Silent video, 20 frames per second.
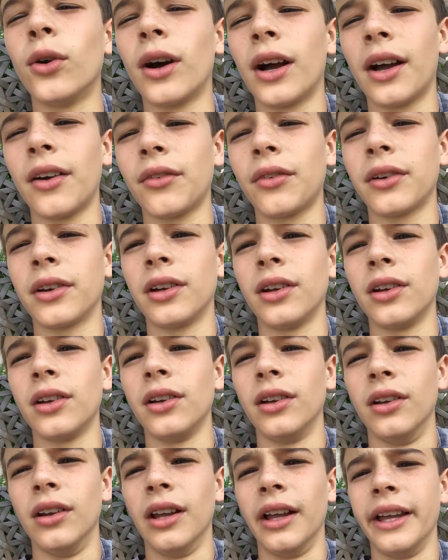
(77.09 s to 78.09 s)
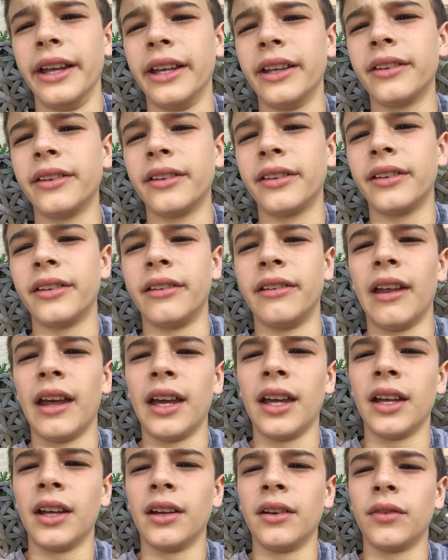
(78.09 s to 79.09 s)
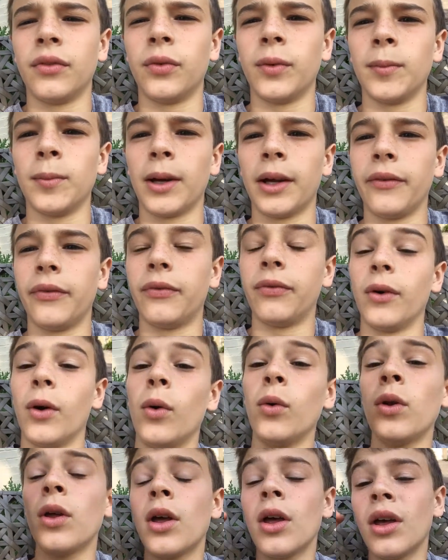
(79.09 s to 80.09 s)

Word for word: have a good like stand for my phone,